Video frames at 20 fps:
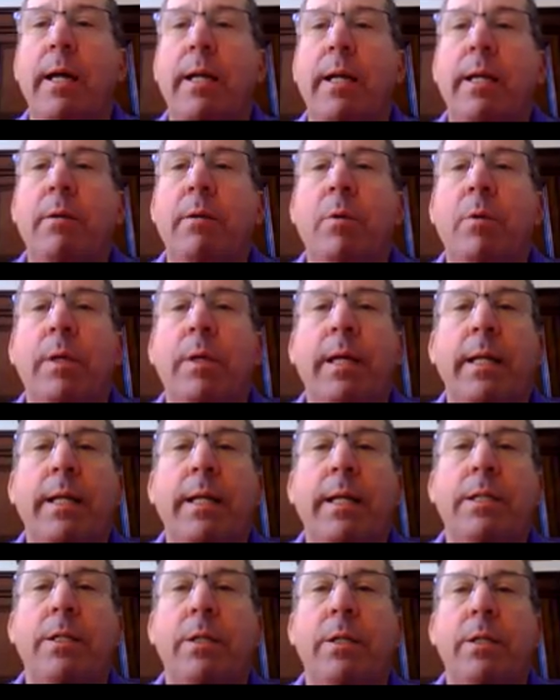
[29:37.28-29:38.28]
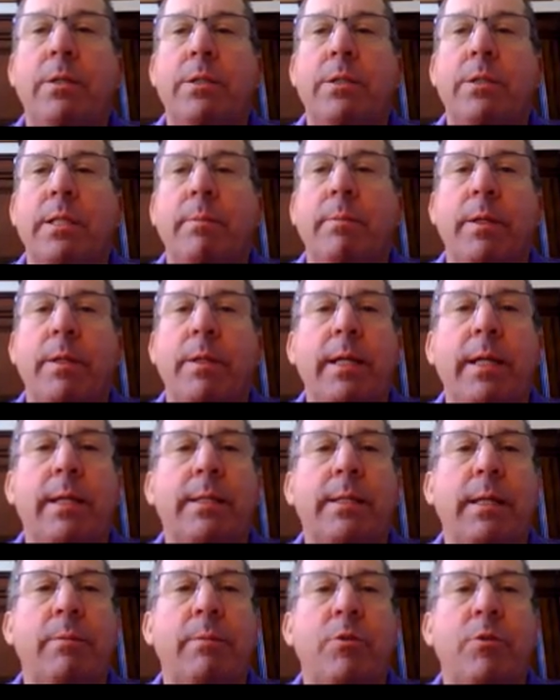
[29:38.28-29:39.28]
and we'll get into some of the
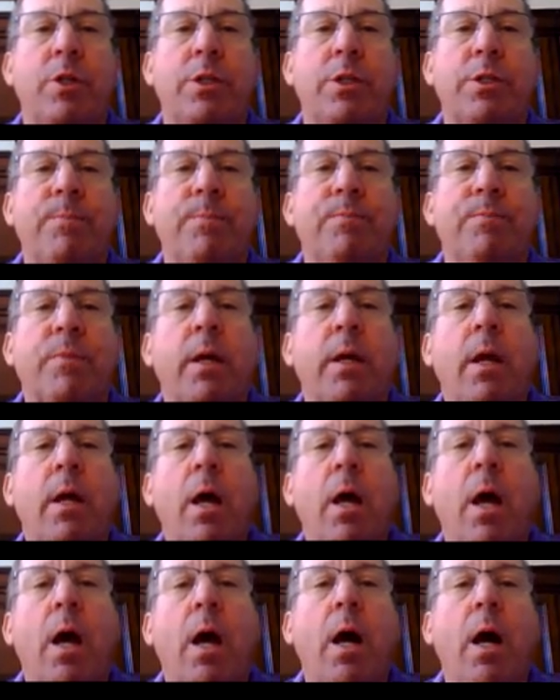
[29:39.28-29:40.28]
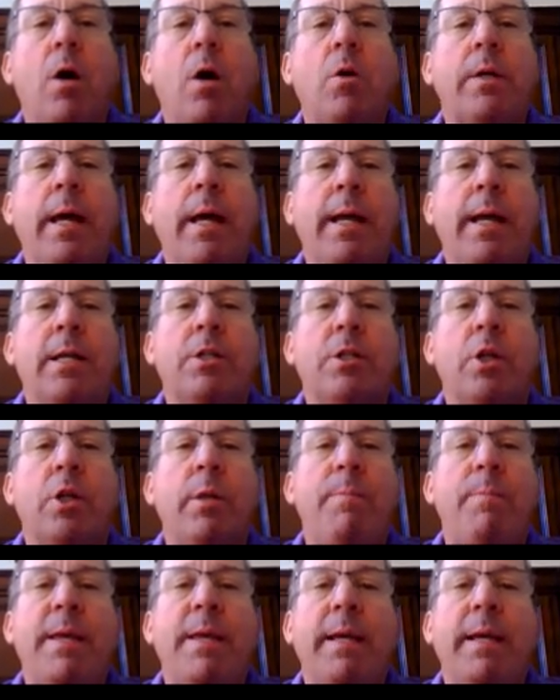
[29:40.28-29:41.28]
exemptions. Okay, so the
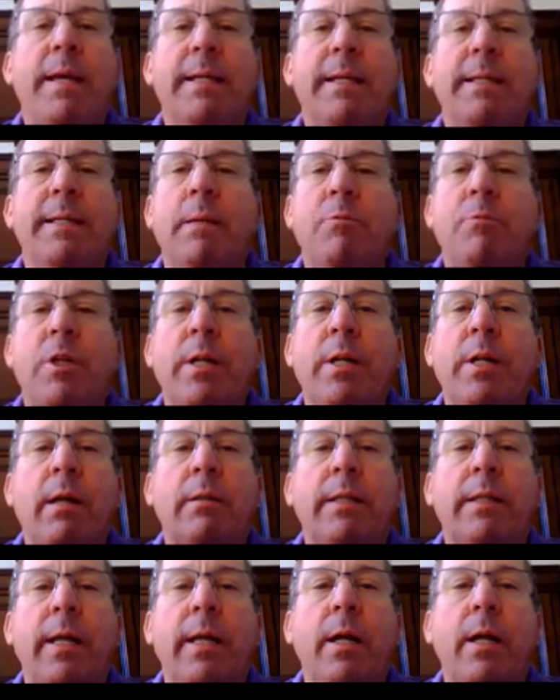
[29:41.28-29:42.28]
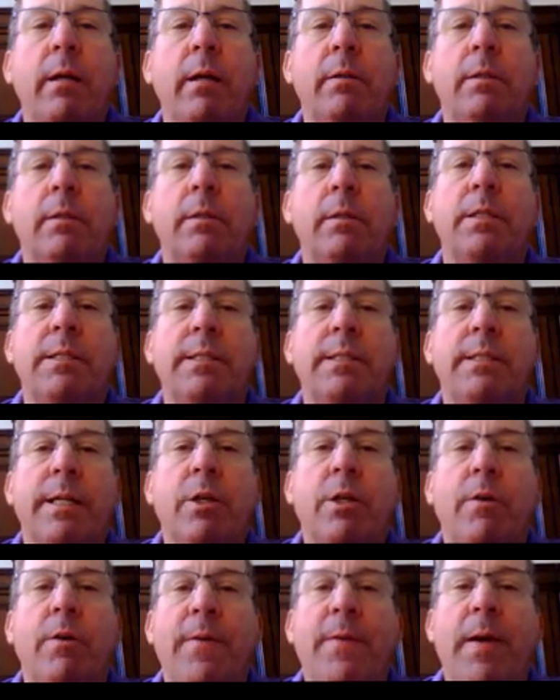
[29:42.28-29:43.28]
big exemption out there,
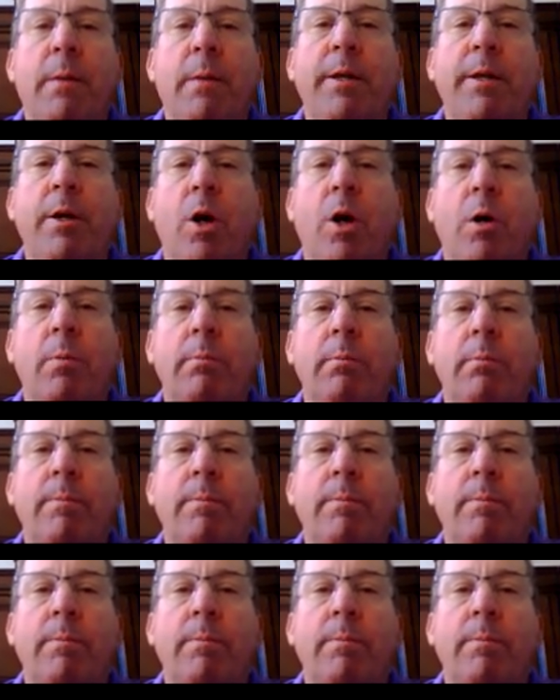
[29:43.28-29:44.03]
single family home,